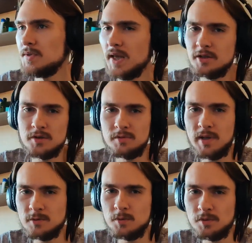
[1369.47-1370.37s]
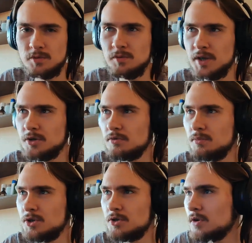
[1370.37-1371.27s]
That's what they should
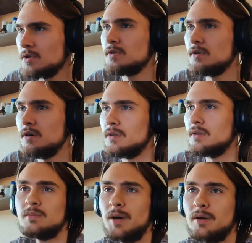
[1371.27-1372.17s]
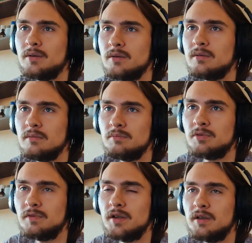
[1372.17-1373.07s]
be focusing on. It's about
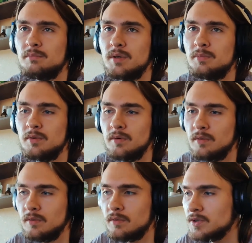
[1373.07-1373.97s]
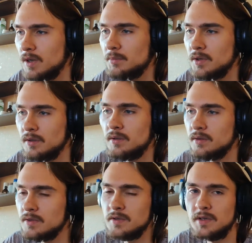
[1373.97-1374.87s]
providing people something that
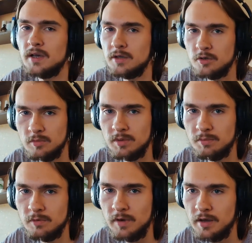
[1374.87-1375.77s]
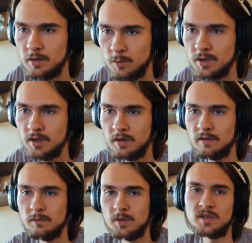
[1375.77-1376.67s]
the society should be providing when
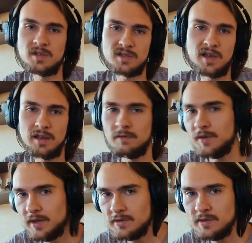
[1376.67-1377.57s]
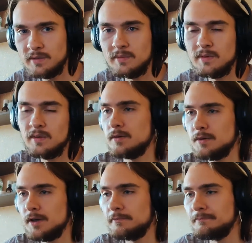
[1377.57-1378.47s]
the society fails them. So
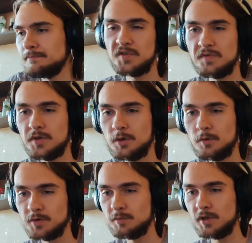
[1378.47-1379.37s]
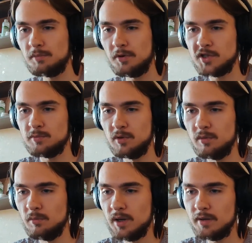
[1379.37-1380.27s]
yeah, this video was made
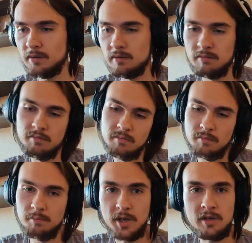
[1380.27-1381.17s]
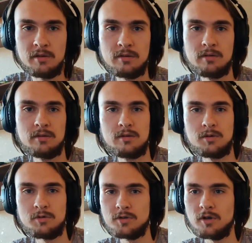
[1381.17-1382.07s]
possible by me,
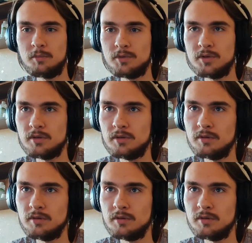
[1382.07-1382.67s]
who stopped